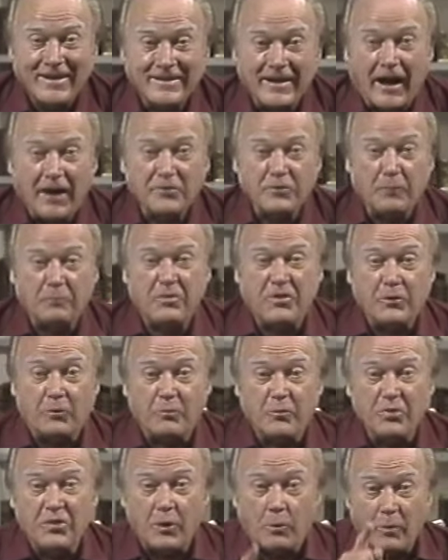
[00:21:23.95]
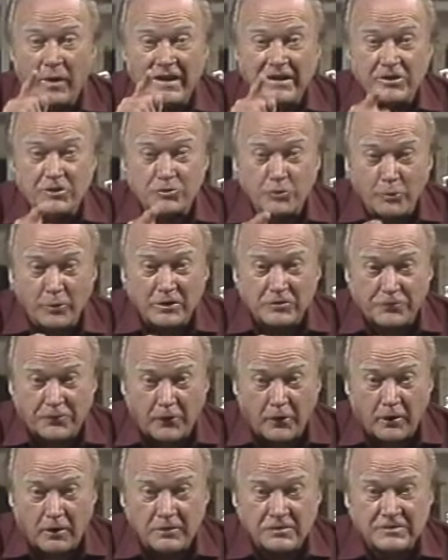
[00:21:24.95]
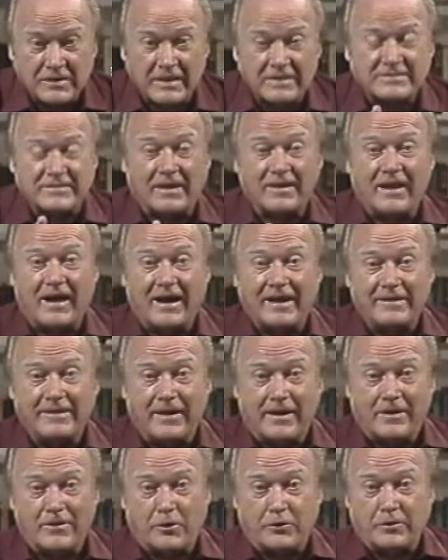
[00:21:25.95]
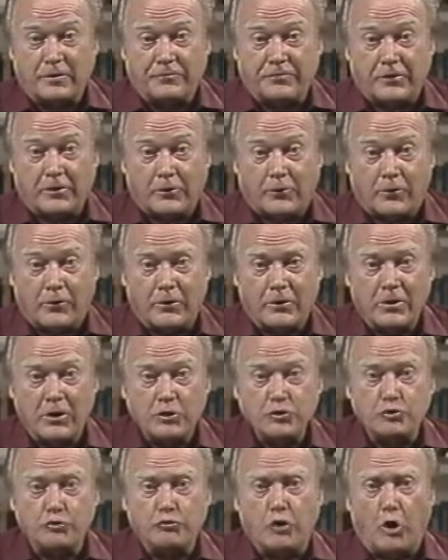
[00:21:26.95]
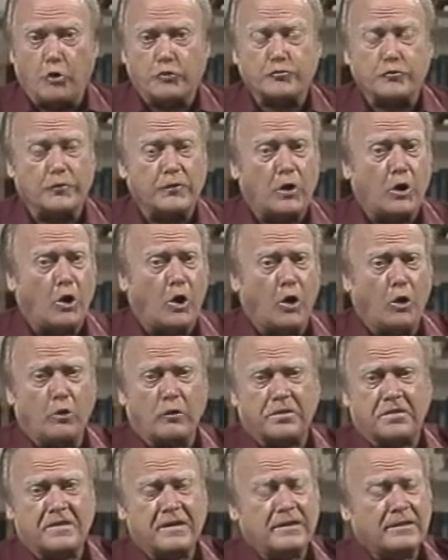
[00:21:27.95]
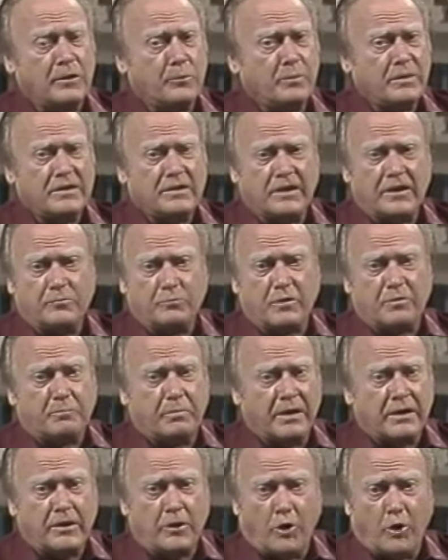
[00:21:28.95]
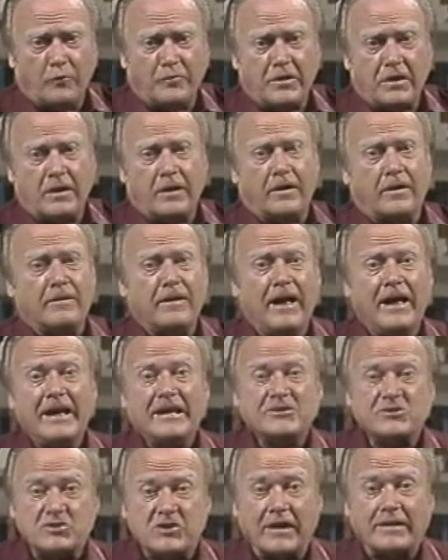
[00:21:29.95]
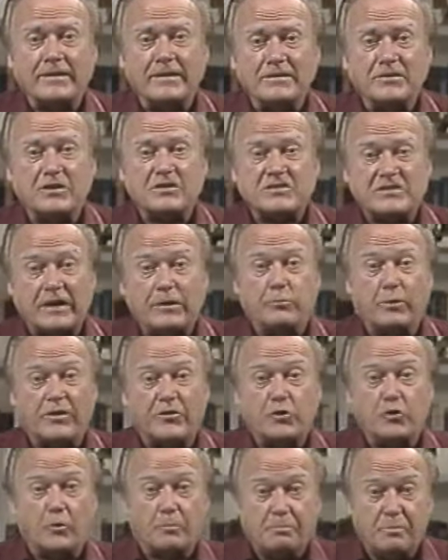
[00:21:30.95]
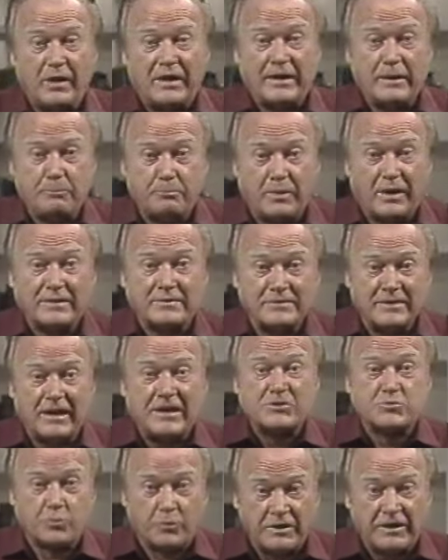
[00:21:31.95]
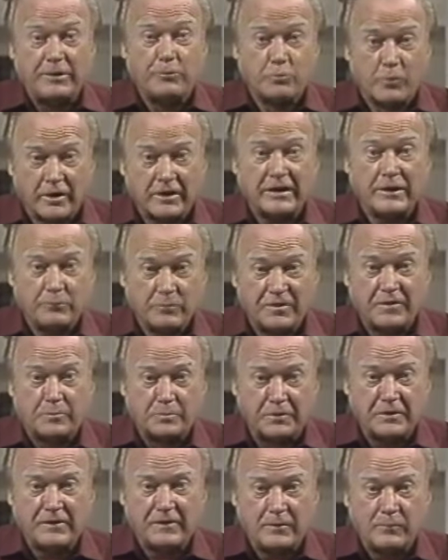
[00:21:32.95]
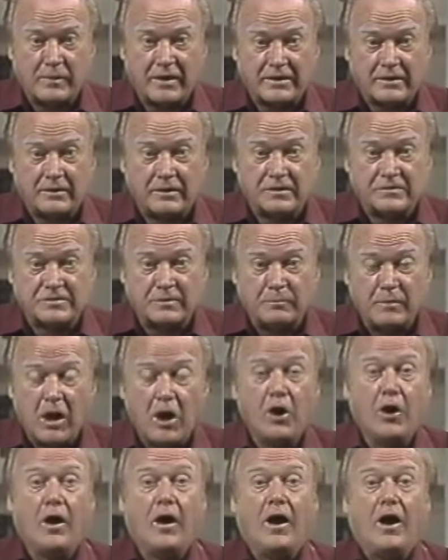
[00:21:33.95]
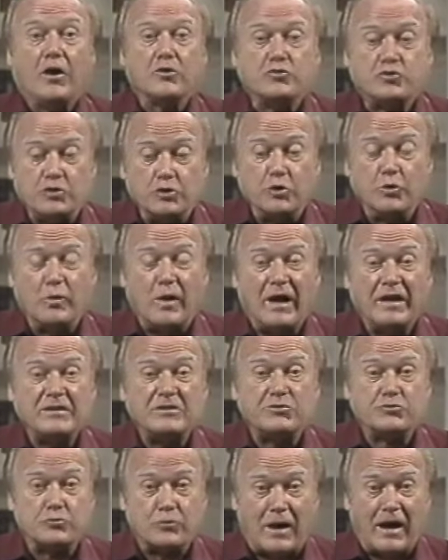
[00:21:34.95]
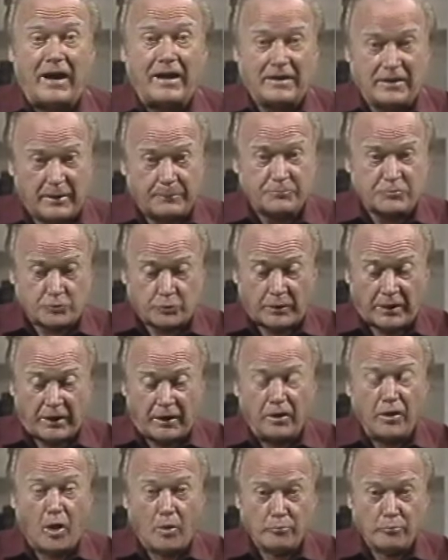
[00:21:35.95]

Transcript: Now, the, the, the, way to do it first is to lie down on the floor. You go through the whole thing that we did with Buddy over here, checking to see whether your belly button is really working with the breathing mechanism. Do a dry lip trill.